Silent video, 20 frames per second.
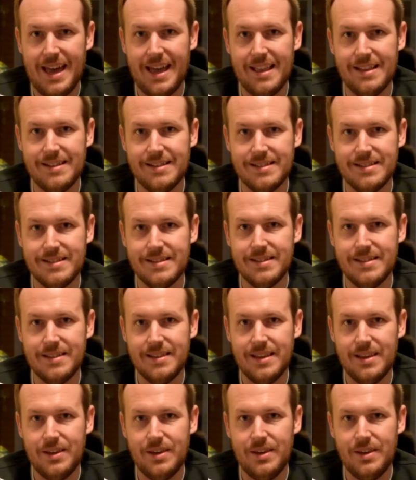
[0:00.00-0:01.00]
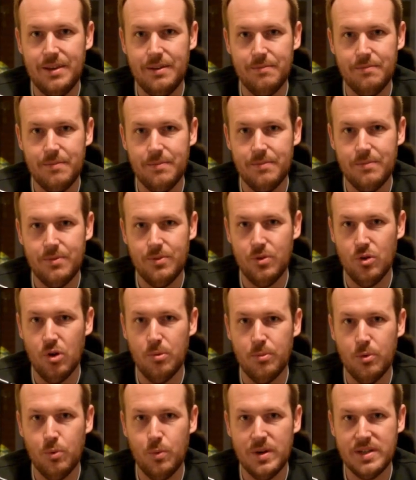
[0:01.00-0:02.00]
and the
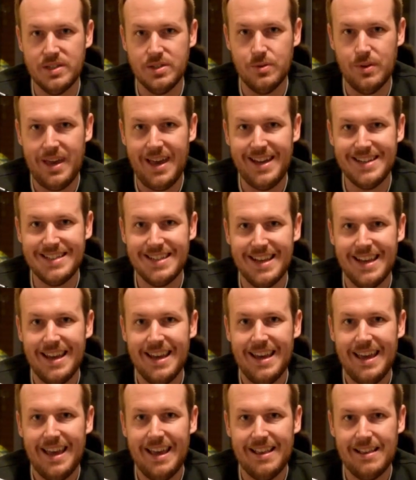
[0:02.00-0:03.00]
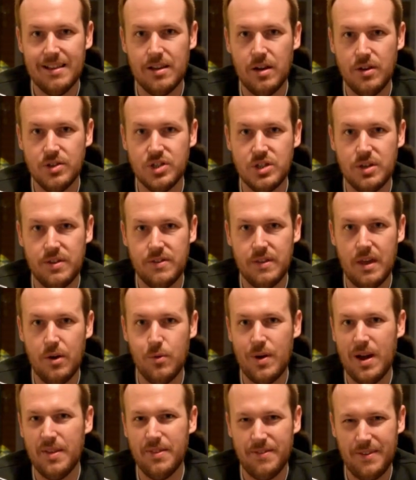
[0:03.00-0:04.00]
normal whistle head, it'll cost you
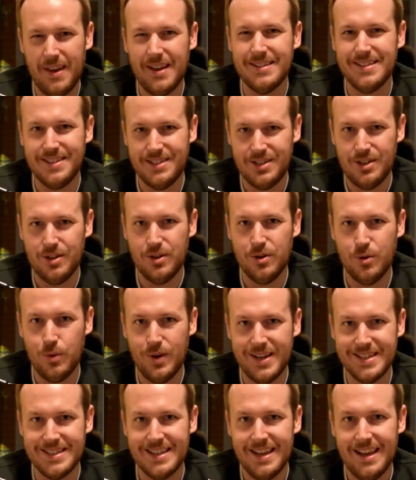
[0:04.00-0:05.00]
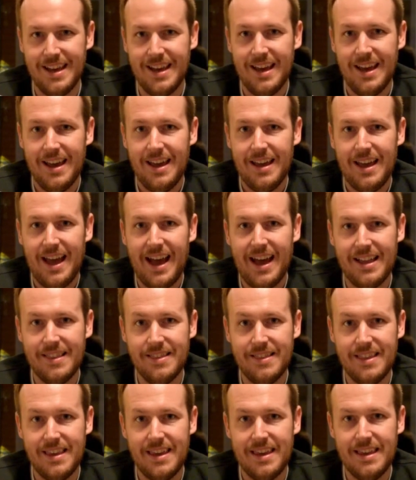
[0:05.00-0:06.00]
around 32 quid.
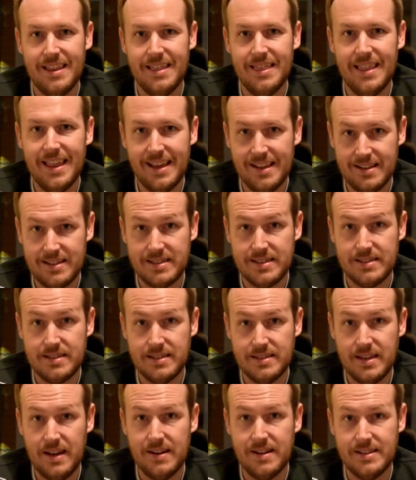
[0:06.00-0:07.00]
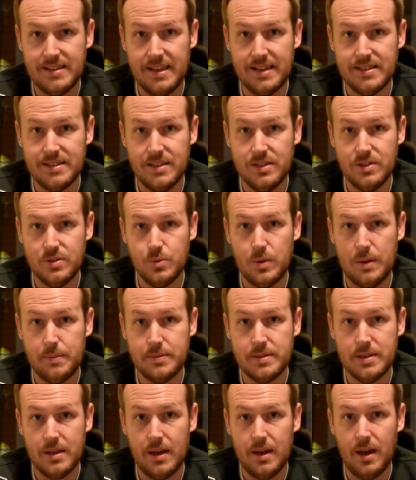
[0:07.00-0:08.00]
And the links to Tony Dixon's
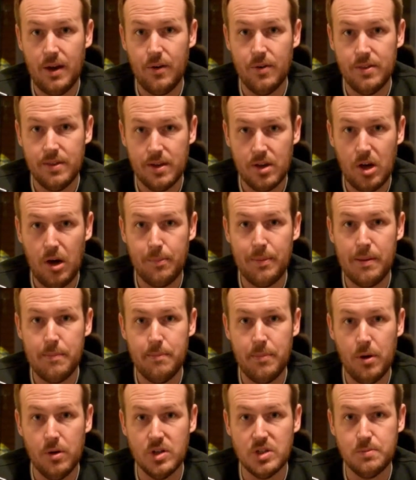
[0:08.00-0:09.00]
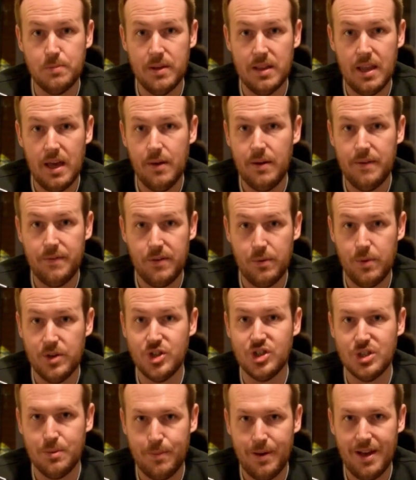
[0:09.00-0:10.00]
website are in the comment box below if you
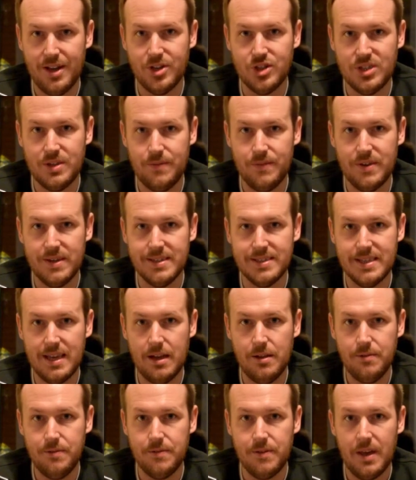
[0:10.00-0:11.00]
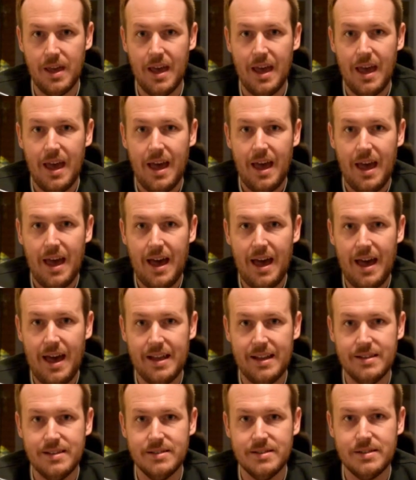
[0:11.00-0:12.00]
wish to purchase it for yourself.
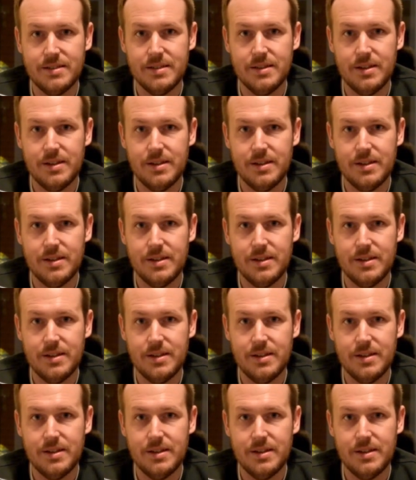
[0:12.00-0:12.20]
And